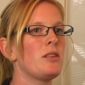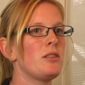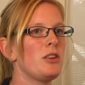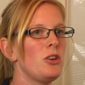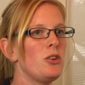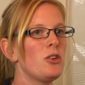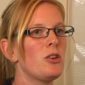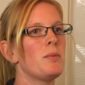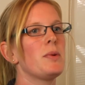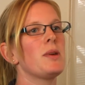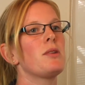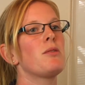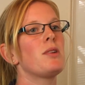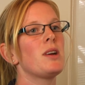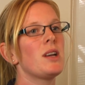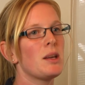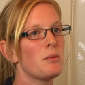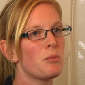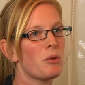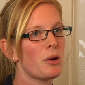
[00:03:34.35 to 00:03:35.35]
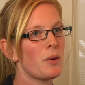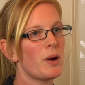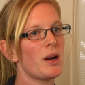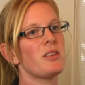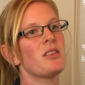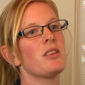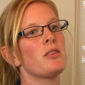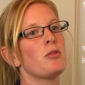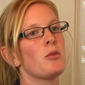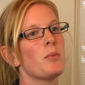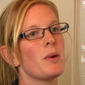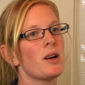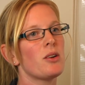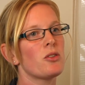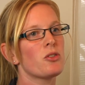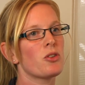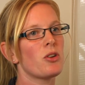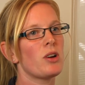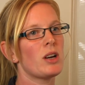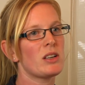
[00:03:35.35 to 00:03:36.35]
and you can be really proactive
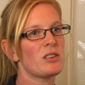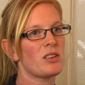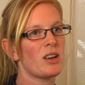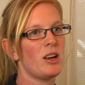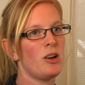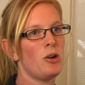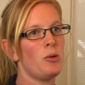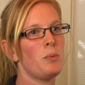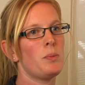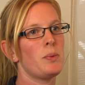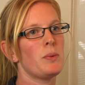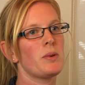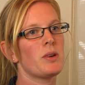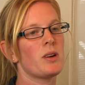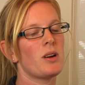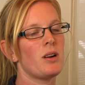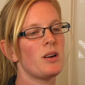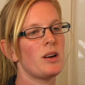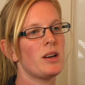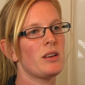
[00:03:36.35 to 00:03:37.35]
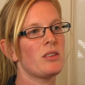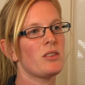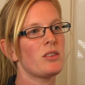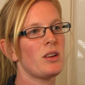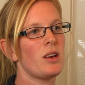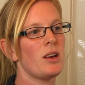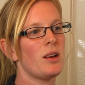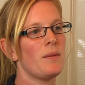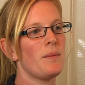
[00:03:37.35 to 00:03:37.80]
about trying to help guide